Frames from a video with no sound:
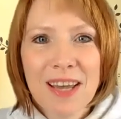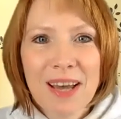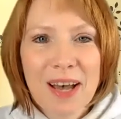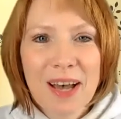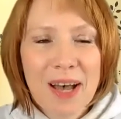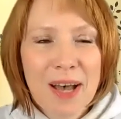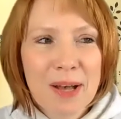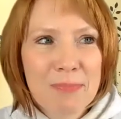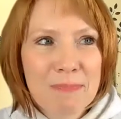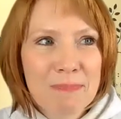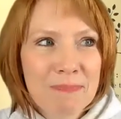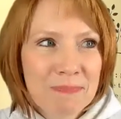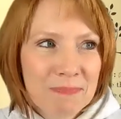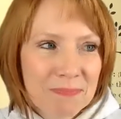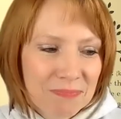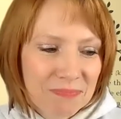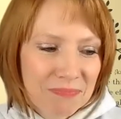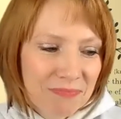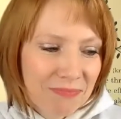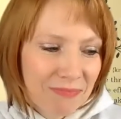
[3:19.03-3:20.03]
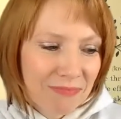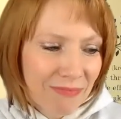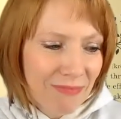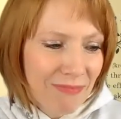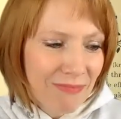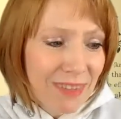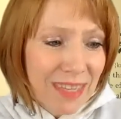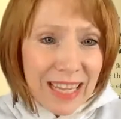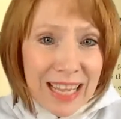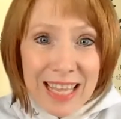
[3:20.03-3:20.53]
And
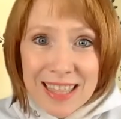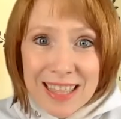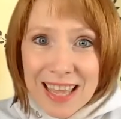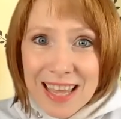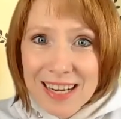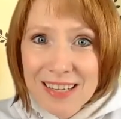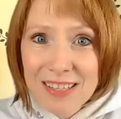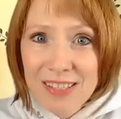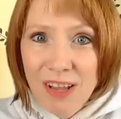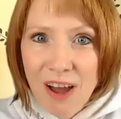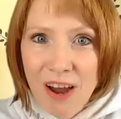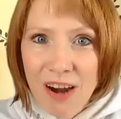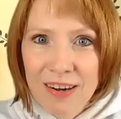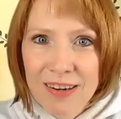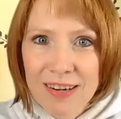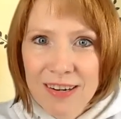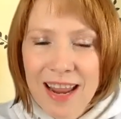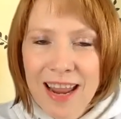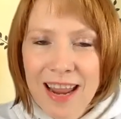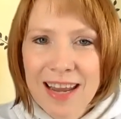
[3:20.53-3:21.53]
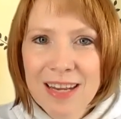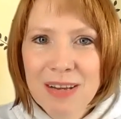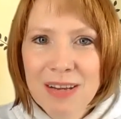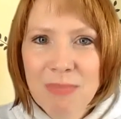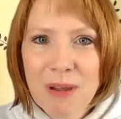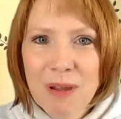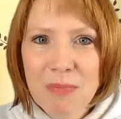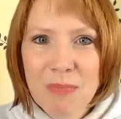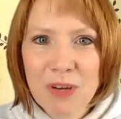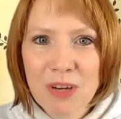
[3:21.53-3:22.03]
that is hard. And in
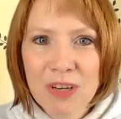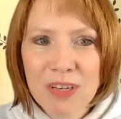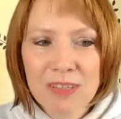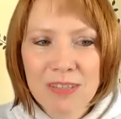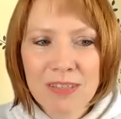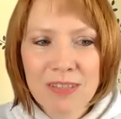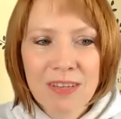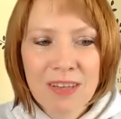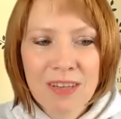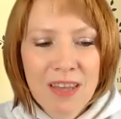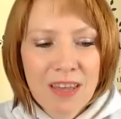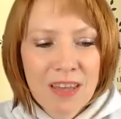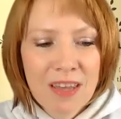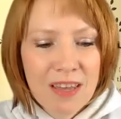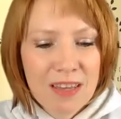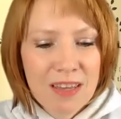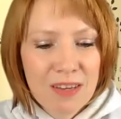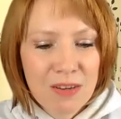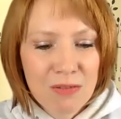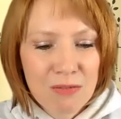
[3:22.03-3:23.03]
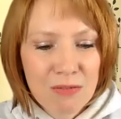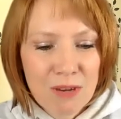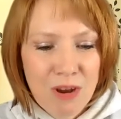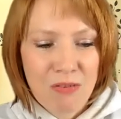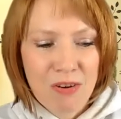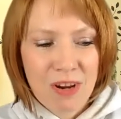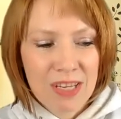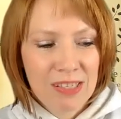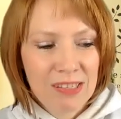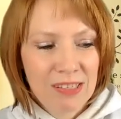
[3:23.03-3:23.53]
my books, you'll
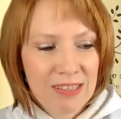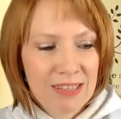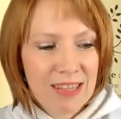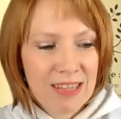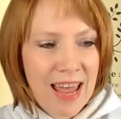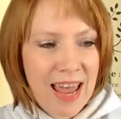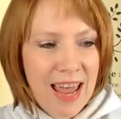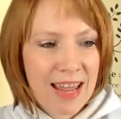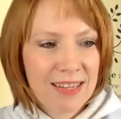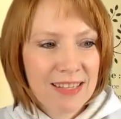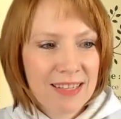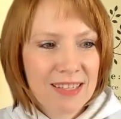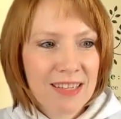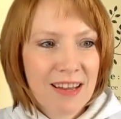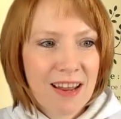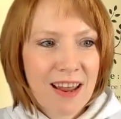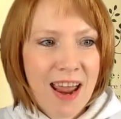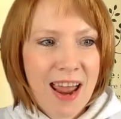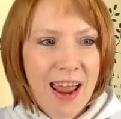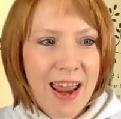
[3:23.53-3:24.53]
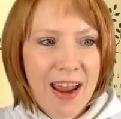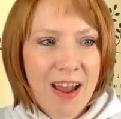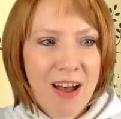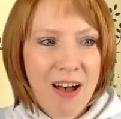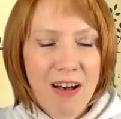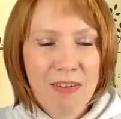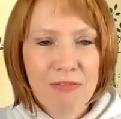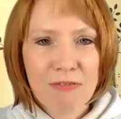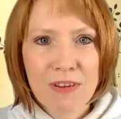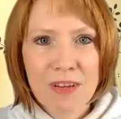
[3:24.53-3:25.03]
notice that I
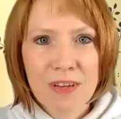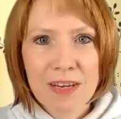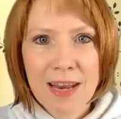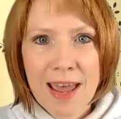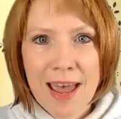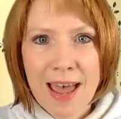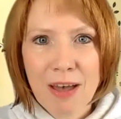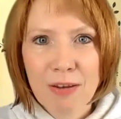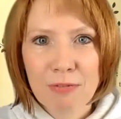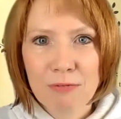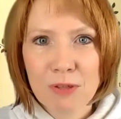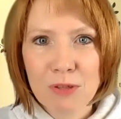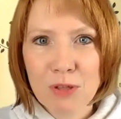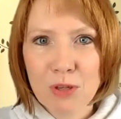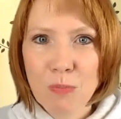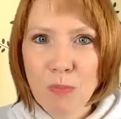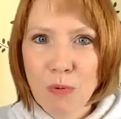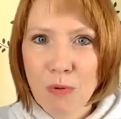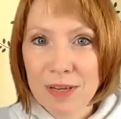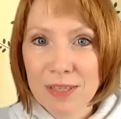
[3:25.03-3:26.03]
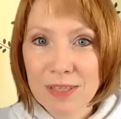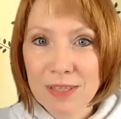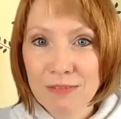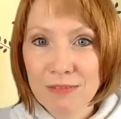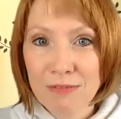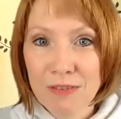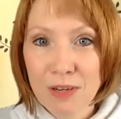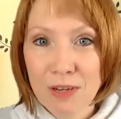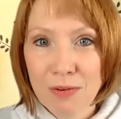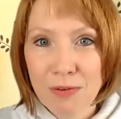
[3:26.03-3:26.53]
often have 2 points of
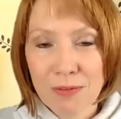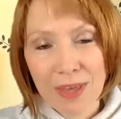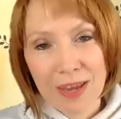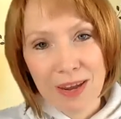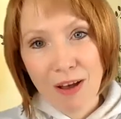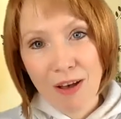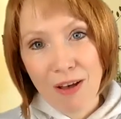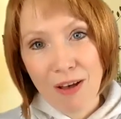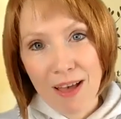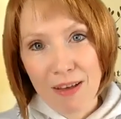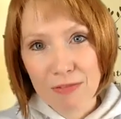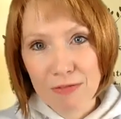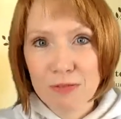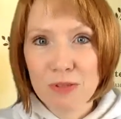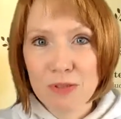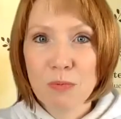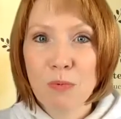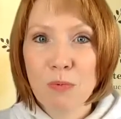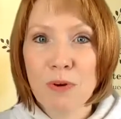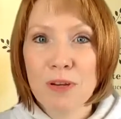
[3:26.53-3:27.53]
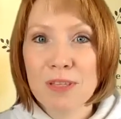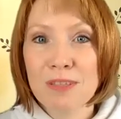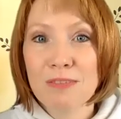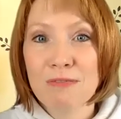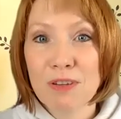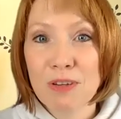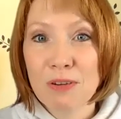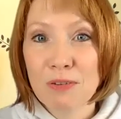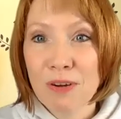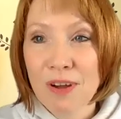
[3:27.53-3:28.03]
view. They all have 2 points of
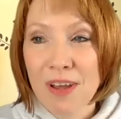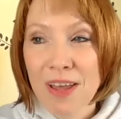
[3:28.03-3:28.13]
view.